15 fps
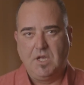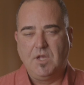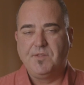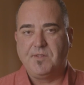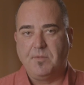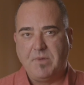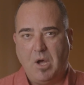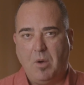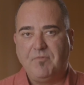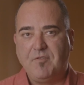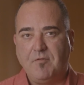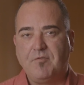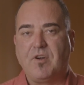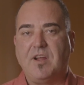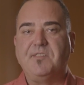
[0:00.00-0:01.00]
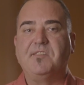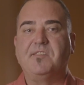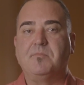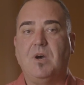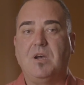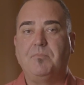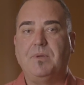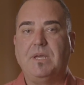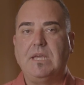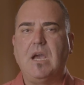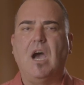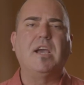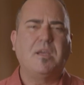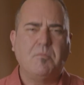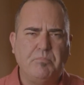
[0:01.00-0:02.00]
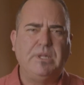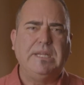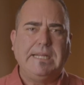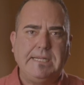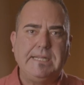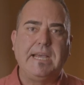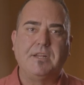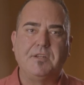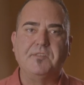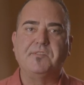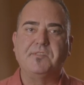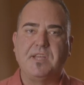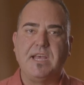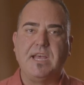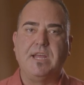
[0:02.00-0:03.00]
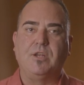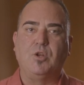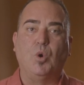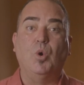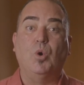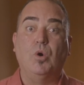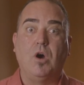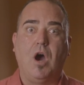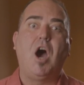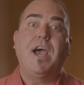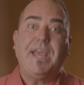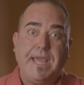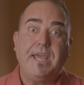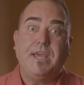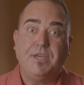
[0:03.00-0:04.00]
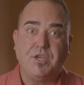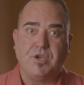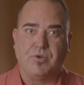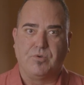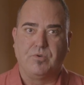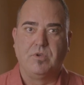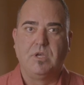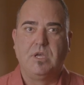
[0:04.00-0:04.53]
Some helpful phrases might be, "I completely understand," or "I hear you."